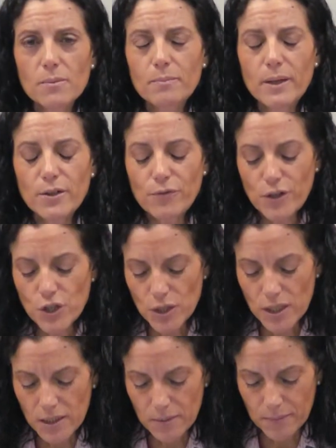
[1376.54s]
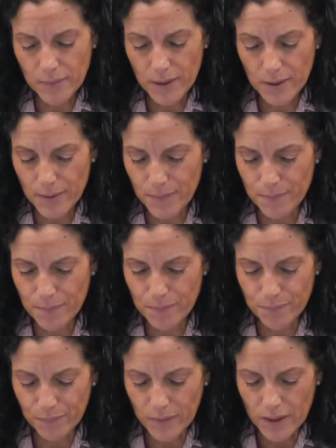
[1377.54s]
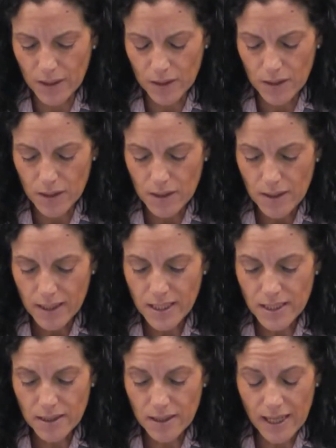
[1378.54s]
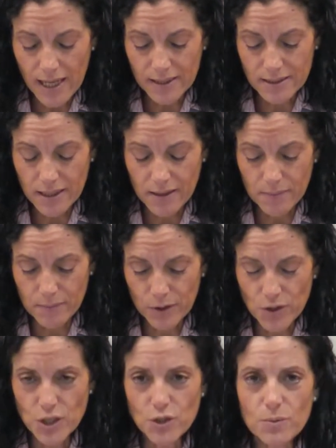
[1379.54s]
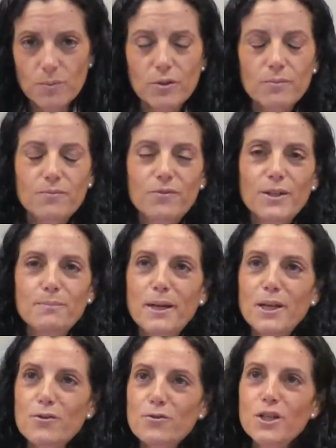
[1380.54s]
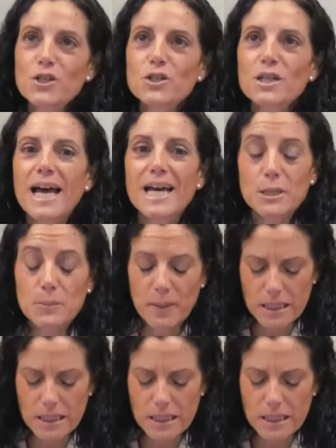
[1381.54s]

uh, beneficial um, uh, um, uh, beneficial